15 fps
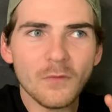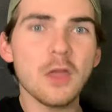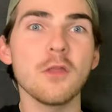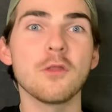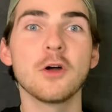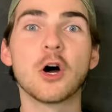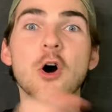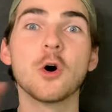
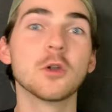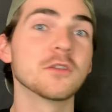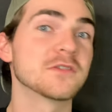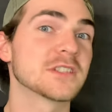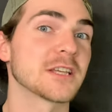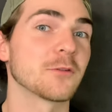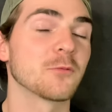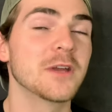the whole of
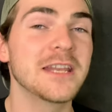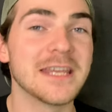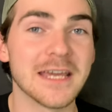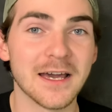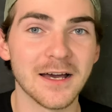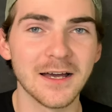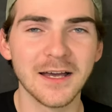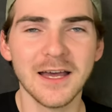
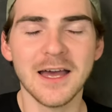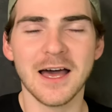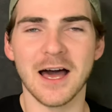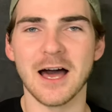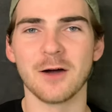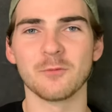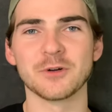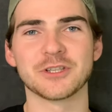
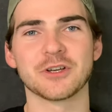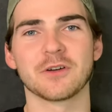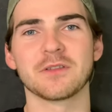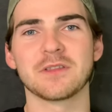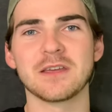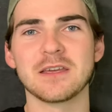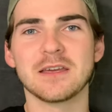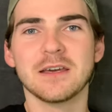Sirenia, which are
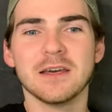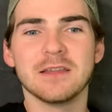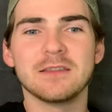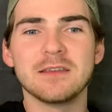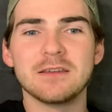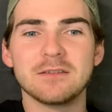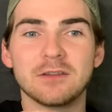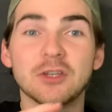the
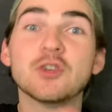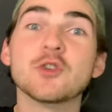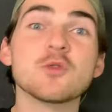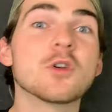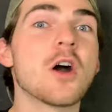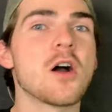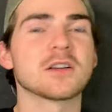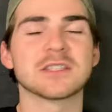
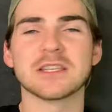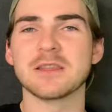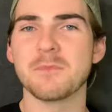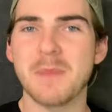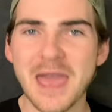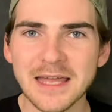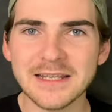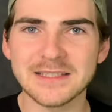dugongs and the
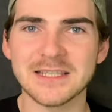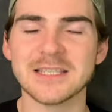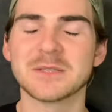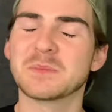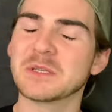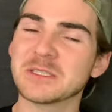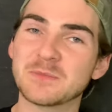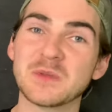manatees,
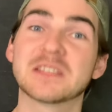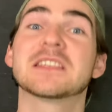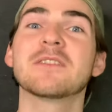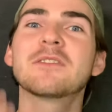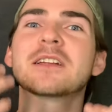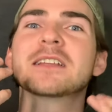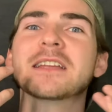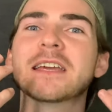but
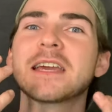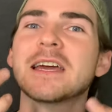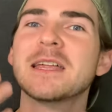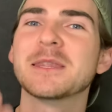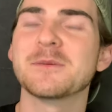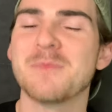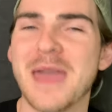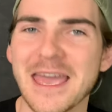specifically
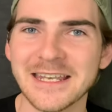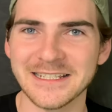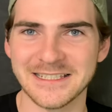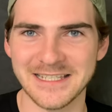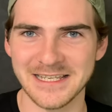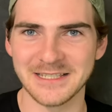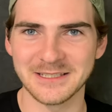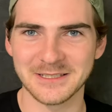the
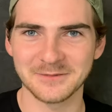manatees.